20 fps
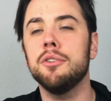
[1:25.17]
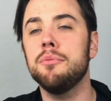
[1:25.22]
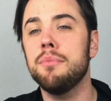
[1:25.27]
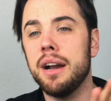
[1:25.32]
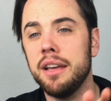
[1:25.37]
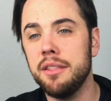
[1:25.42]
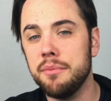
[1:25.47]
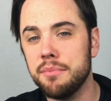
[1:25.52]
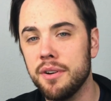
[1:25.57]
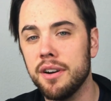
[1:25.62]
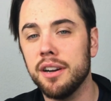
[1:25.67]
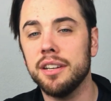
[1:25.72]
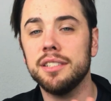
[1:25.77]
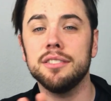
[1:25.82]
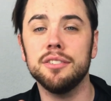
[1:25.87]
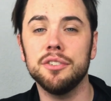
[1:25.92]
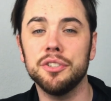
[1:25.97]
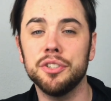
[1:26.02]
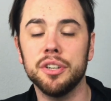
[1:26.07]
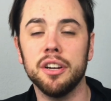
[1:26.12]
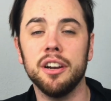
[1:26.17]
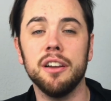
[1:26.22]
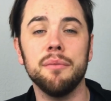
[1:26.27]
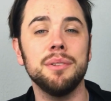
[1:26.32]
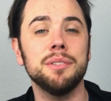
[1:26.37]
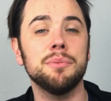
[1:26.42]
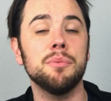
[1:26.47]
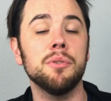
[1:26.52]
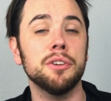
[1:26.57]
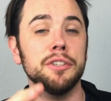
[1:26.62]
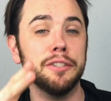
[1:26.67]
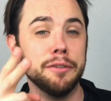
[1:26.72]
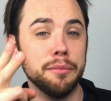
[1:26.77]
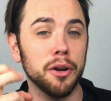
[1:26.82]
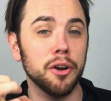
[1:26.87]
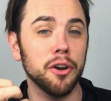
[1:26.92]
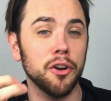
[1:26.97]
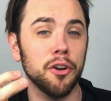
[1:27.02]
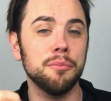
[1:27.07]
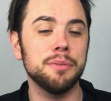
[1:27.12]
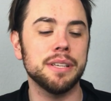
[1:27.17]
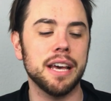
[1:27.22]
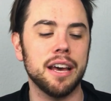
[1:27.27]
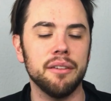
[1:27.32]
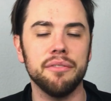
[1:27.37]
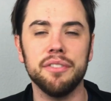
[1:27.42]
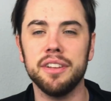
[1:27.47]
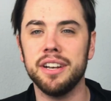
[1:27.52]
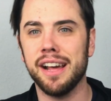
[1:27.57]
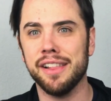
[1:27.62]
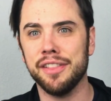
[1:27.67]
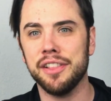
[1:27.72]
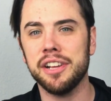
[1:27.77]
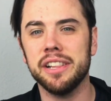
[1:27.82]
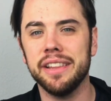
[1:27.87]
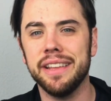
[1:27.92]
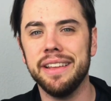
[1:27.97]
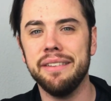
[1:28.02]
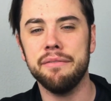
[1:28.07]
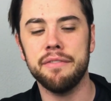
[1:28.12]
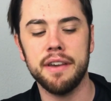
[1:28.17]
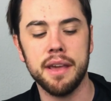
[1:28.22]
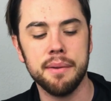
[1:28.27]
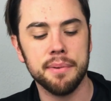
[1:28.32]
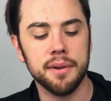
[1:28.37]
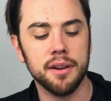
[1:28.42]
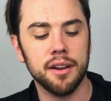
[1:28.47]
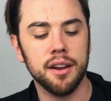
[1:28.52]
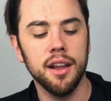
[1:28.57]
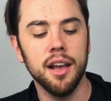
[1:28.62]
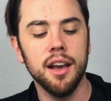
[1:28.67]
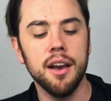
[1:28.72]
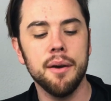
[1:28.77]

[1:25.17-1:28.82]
Don't mind the bong, it's a little dirty. I've been smoking some herbs out of it, not the clean vapor,